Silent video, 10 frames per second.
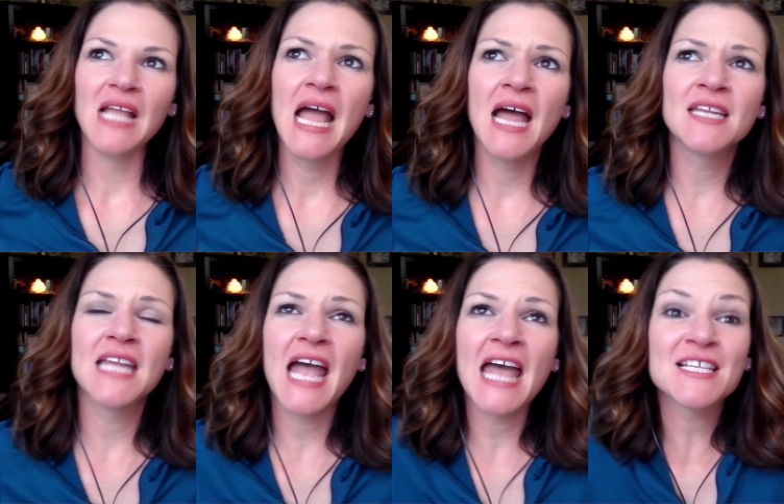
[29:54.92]

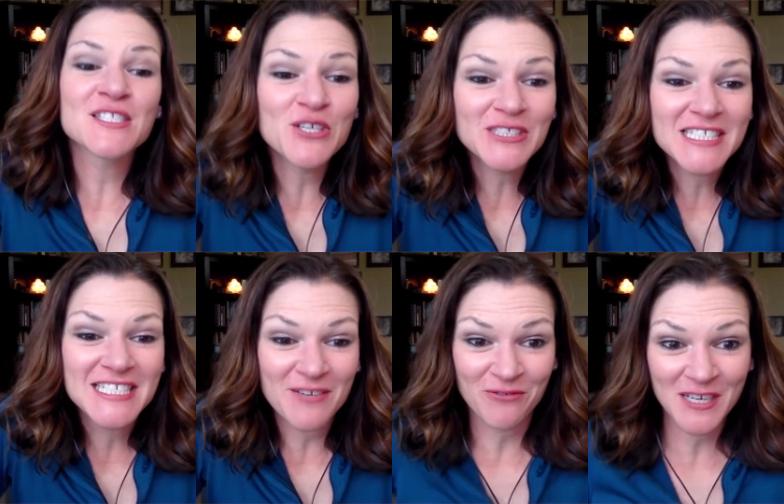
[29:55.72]
it's looked
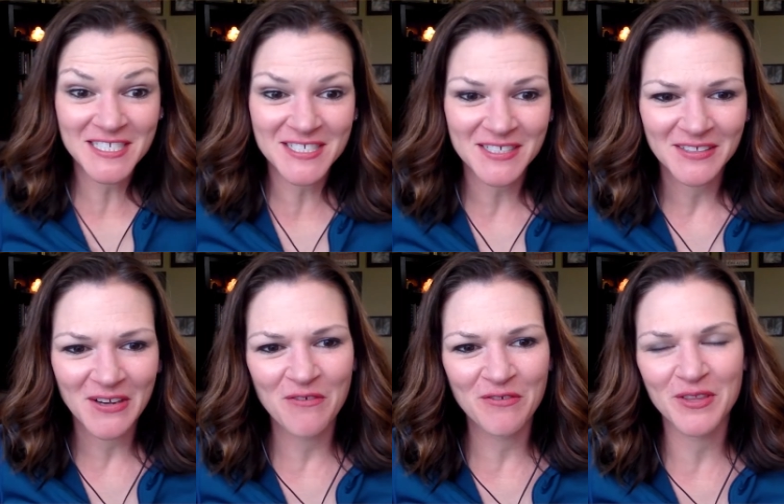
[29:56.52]
different
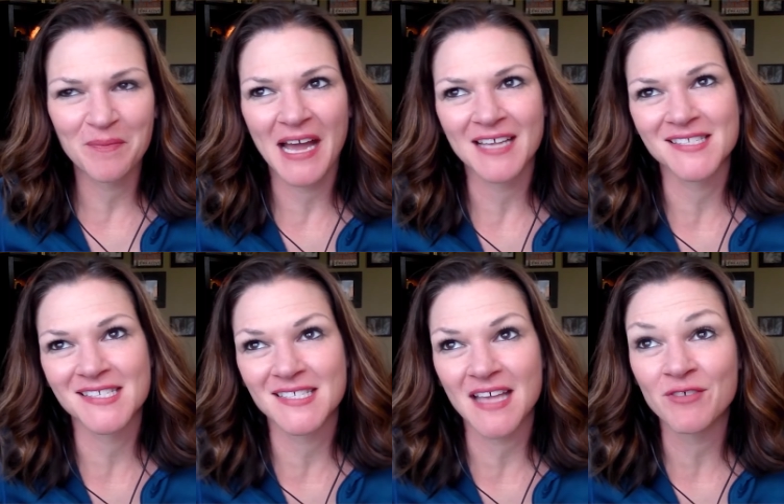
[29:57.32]
over the past
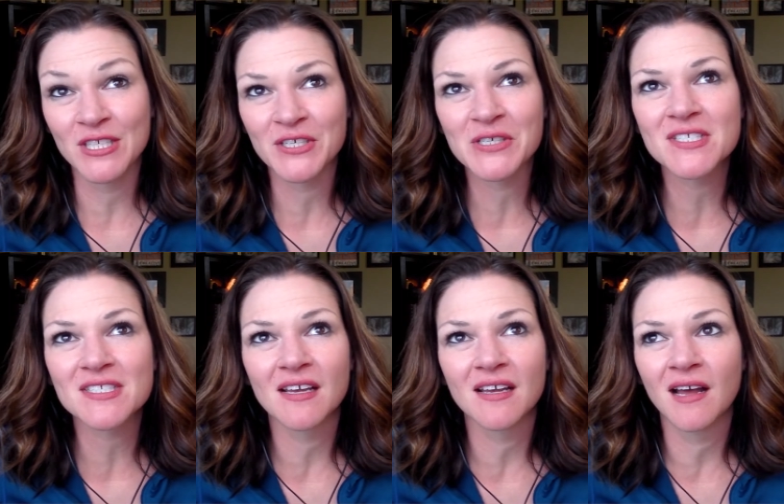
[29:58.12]
7 years
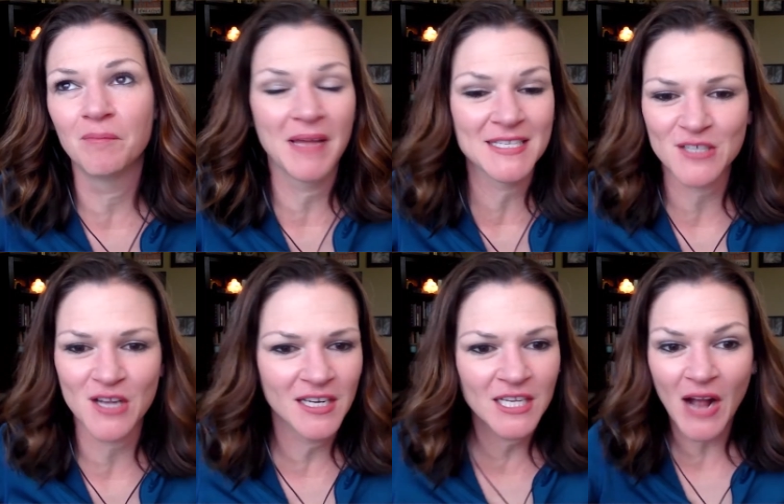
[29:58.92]
based
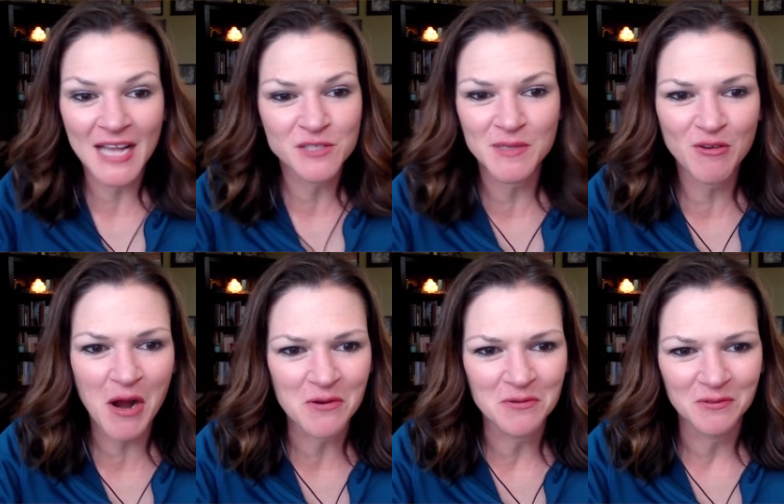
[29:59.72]
on, as we
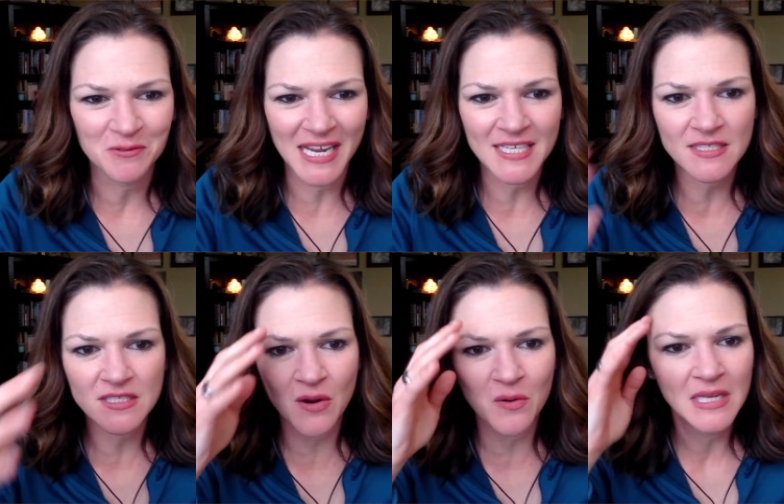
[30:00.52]
grow, right?
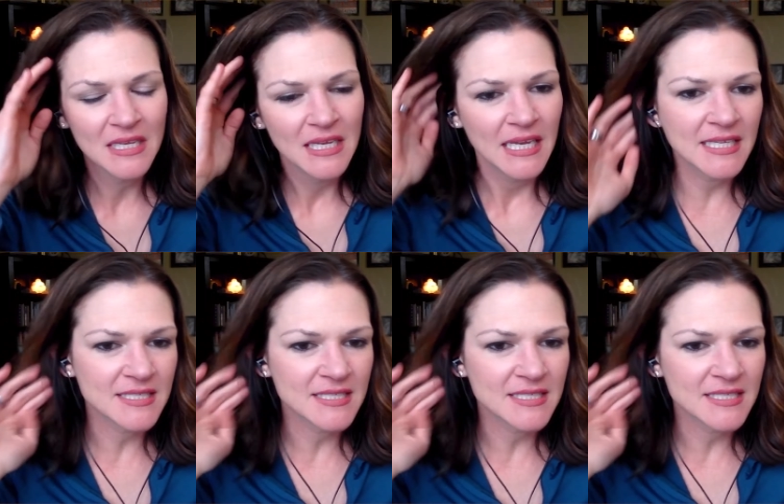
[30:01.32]
So it